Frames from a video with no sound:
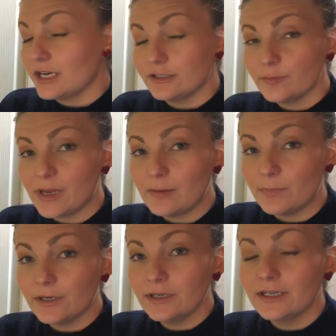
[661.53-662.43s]
on your
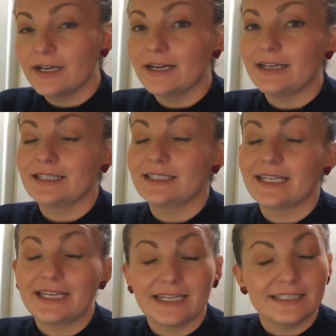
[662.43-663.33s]
paper. And then,
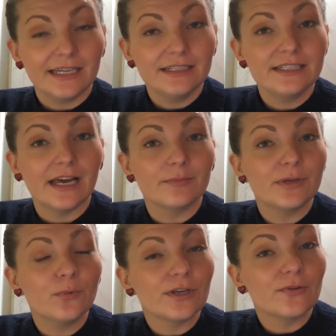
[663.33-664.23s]
like I said, tell me
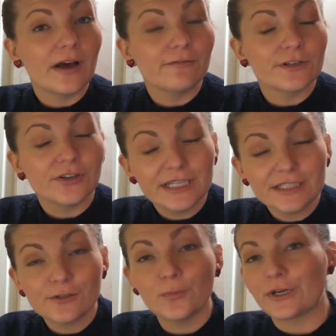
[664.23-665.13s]
what you got for your
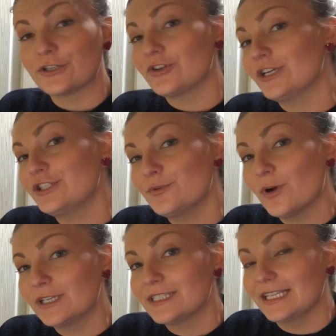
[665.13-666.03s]
answer, what your strategy
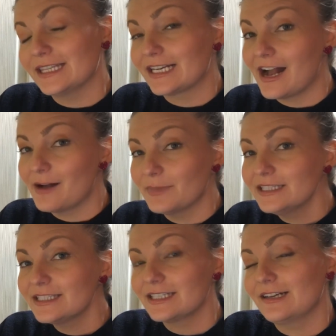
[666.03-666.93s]
was in the
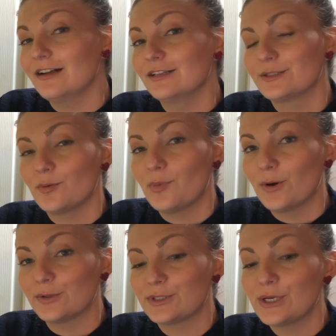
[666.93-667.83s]
comments. And I'll also
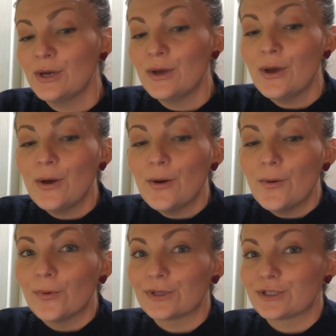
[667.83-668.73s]
post
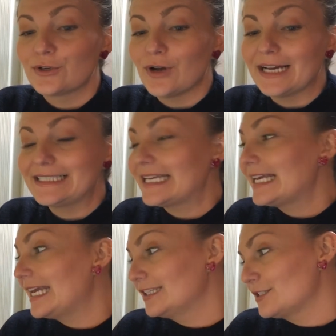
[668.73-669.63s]
what the correct
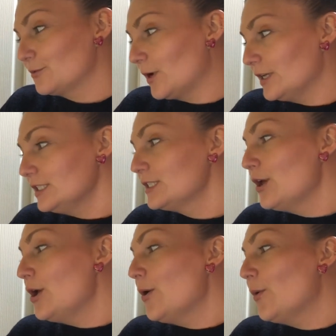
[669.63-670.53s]
answer was.
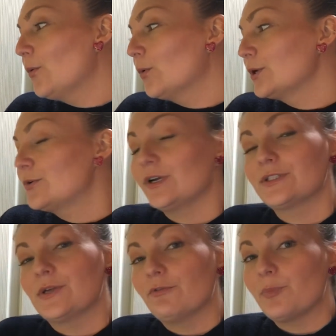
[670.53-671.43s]
Or you could
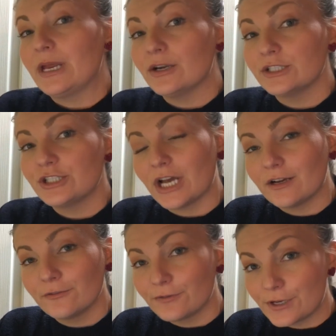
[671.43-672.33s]
also have a parent check
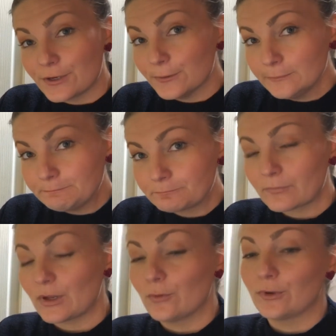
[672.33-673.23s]
for you
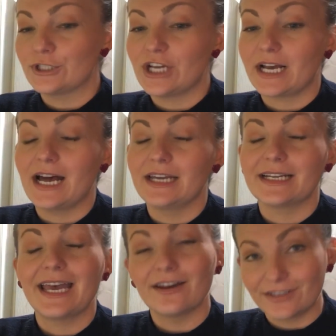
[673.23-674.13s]
or check on a
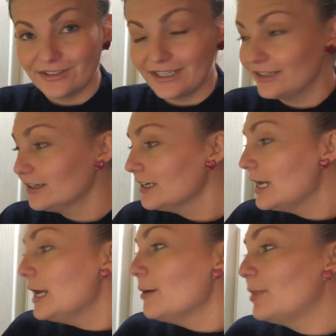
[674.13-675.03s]
calculator.
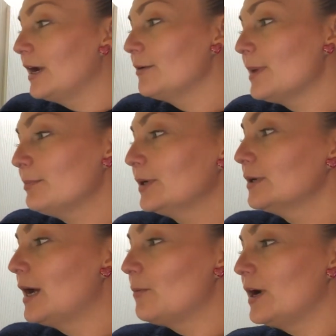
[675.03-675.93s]
But I
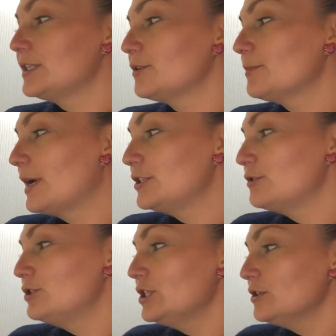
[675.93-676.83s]
want to remind
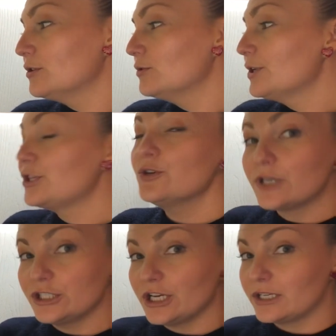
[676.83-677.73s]
you too, you
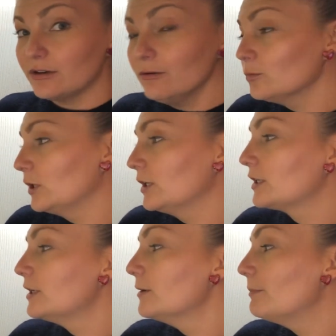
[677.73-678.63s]
can check your own
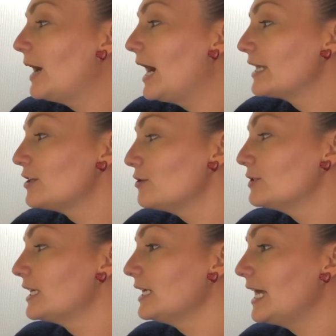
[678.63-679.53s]
work by
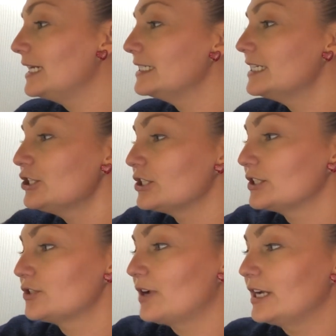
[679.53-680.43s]
using an addition
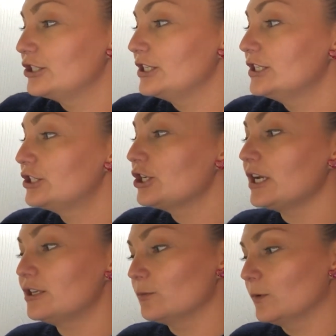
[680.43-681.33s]
strategy to
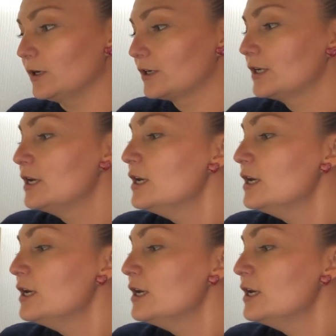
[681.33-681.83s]
check your work.